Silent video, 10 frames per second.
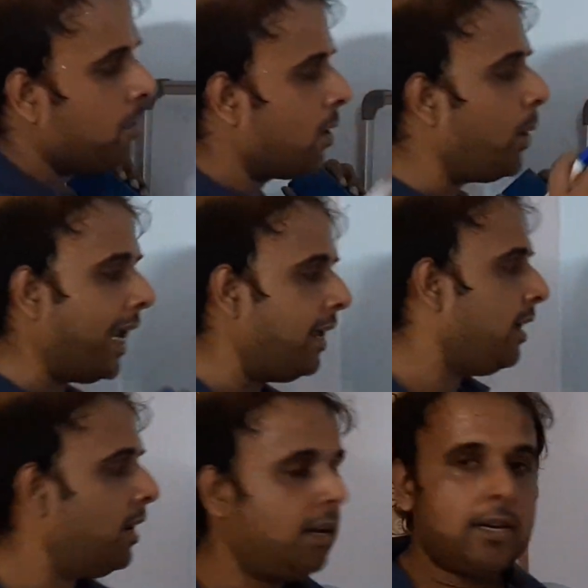Okay,
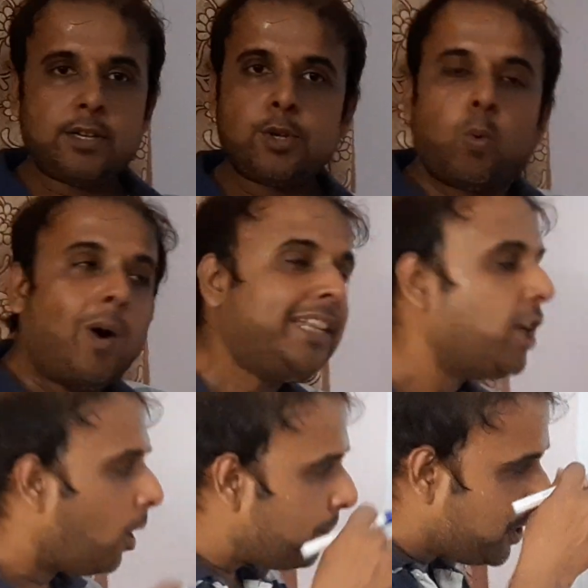so what they
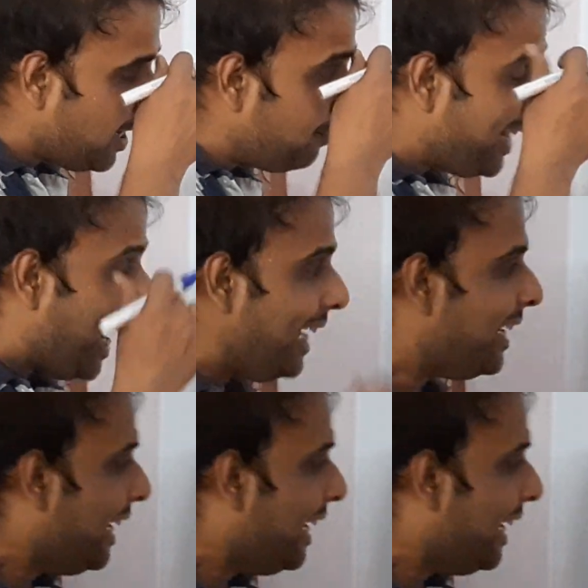observe that